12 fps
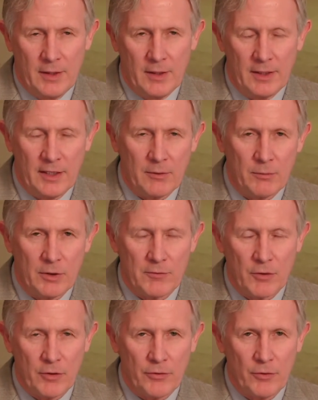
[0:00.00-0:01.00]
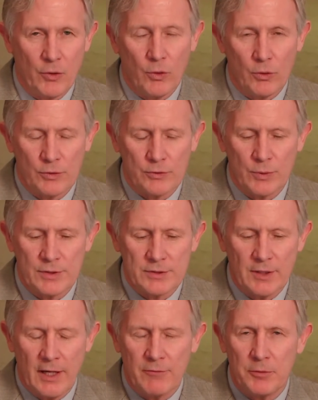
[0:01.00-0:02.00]
Again, one of our goals was
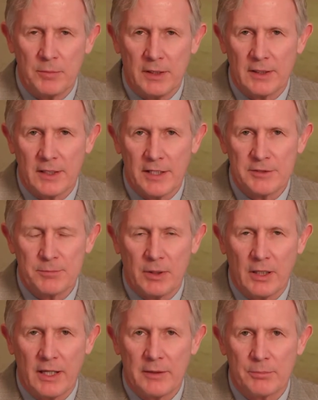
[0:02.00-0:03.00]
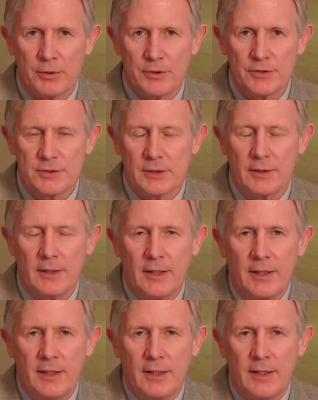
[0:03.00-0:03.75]
to have you be a nice, polite person.